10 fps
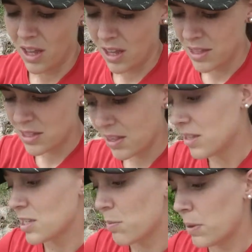And
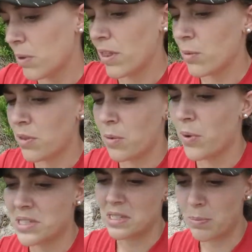then some people are like, well, then
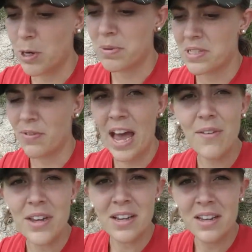what's the purpose of
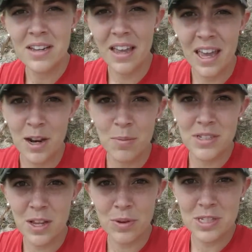having
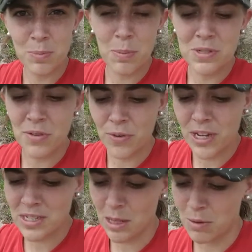animals? Like, what's the purpose of
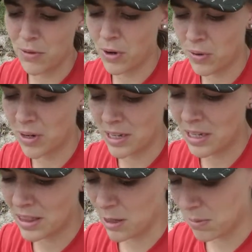raising them if you aren't going to
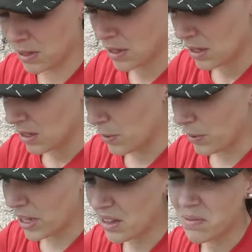eat them?
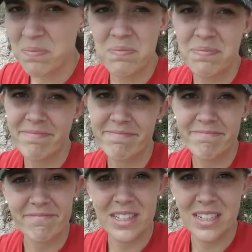Well,
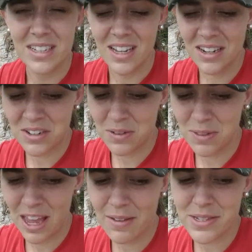I don't know.
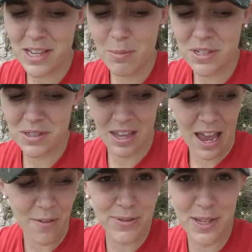They have some they
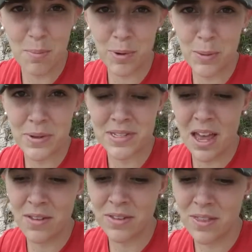have some purpose
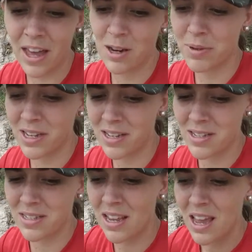other than that
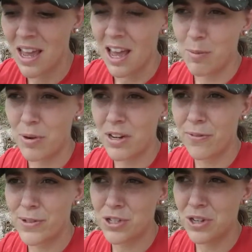because I'm pretty
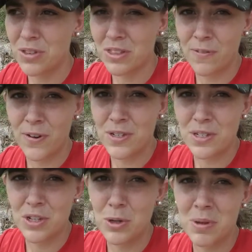sure that the
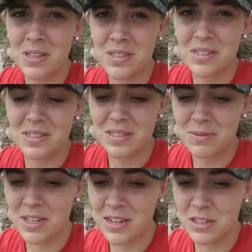first
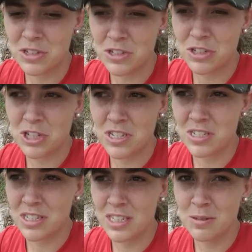humans didn't
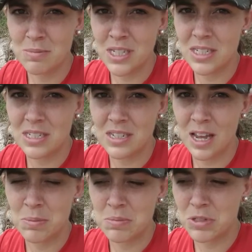just eat meat.
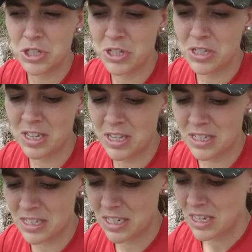I'm sure
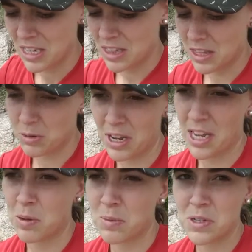that there were
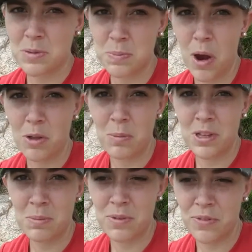animals
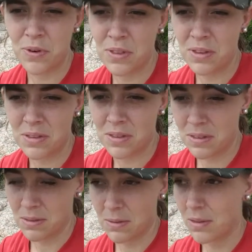probably before that
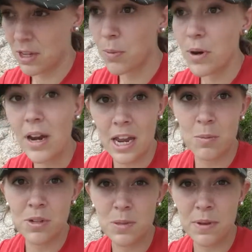there were
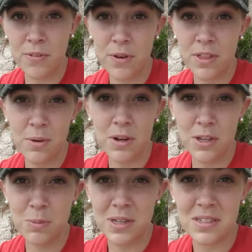animals before there were
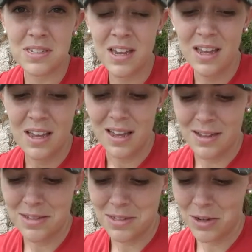humans,
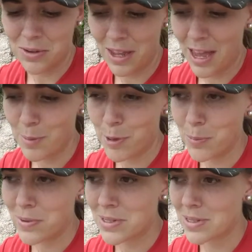and so they had a
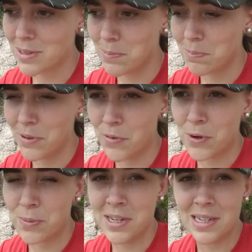purpose
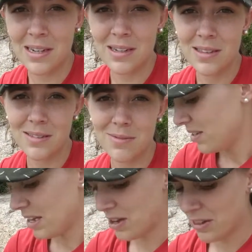before we did.
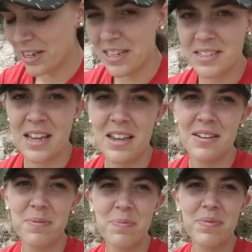Now, like I
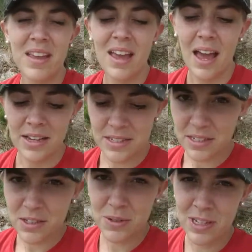said, I
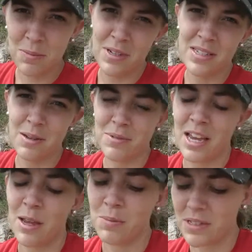still do eat meat
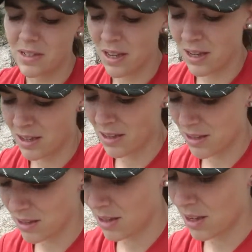sometimes, uh,
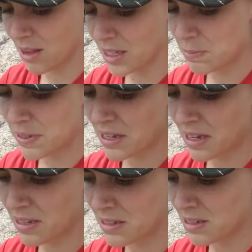and that's
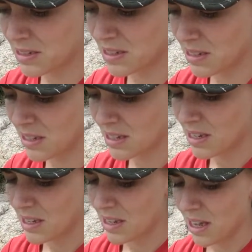because
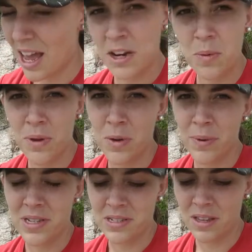I don't want to
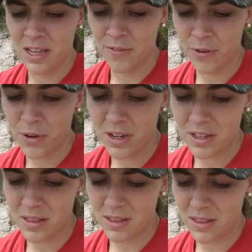waste it. Like, if you're gonna,
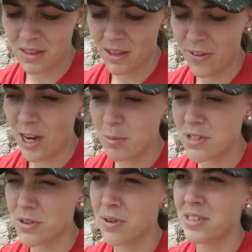if
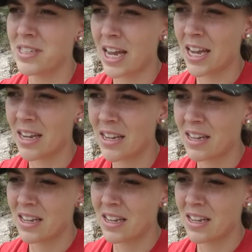animals are going to die,